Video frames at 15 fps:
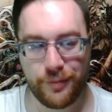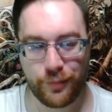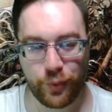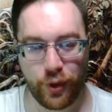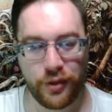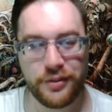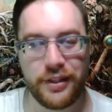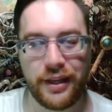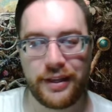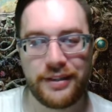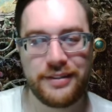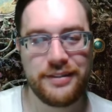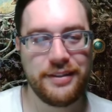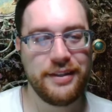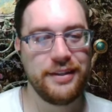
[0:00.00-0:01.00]
Brawl
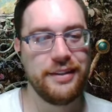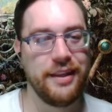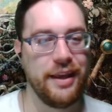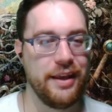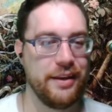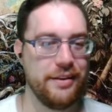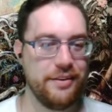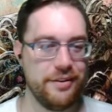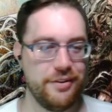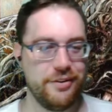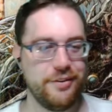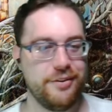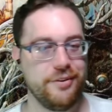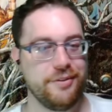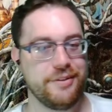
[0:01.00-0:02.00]
decks that
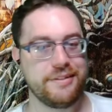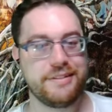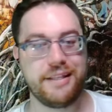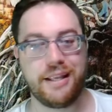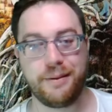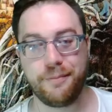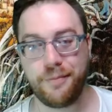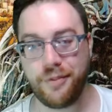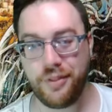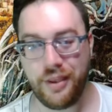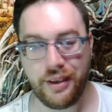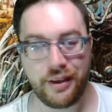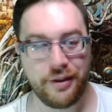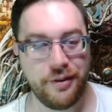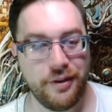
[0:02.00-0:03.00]
do the same
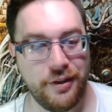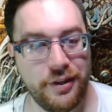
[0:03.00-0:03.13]
thing.